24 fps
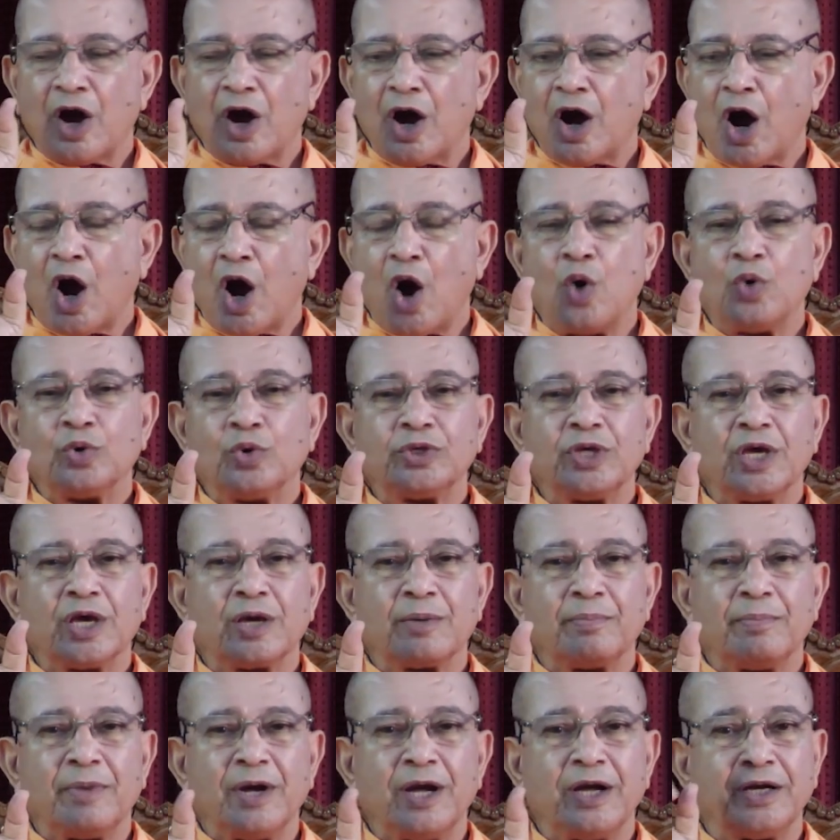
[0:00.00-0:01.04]
how they are
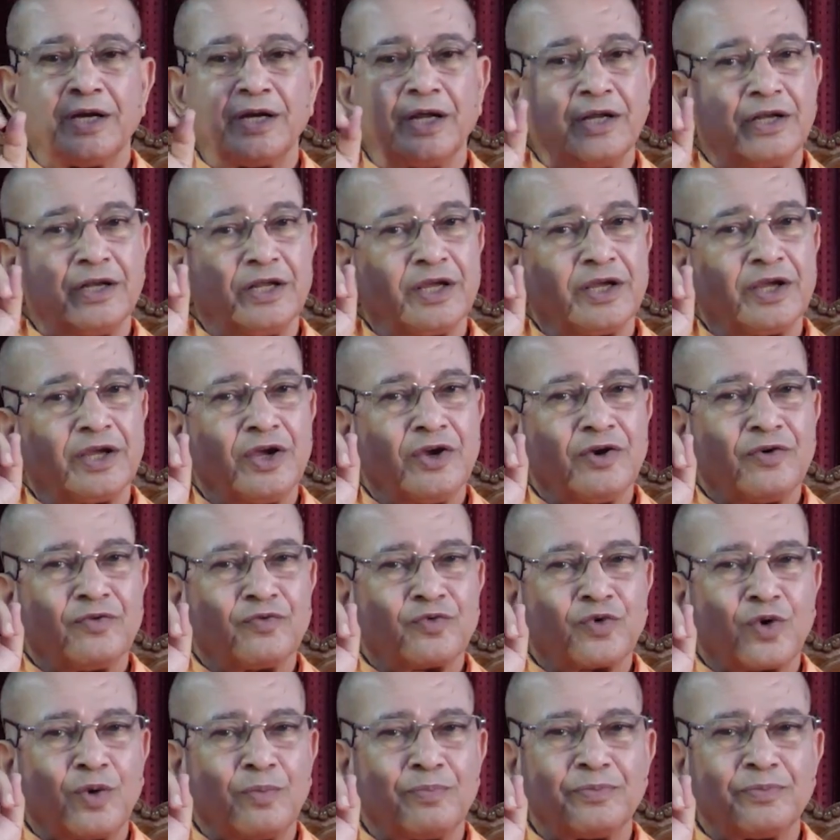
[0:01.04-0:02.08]
maintaining
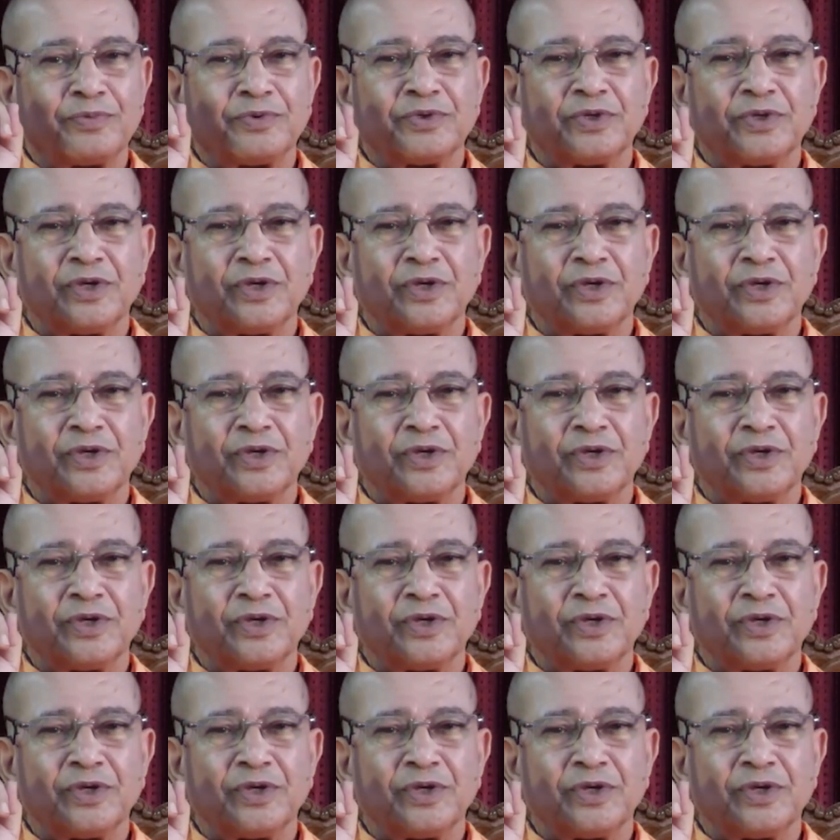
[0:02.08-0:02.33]
from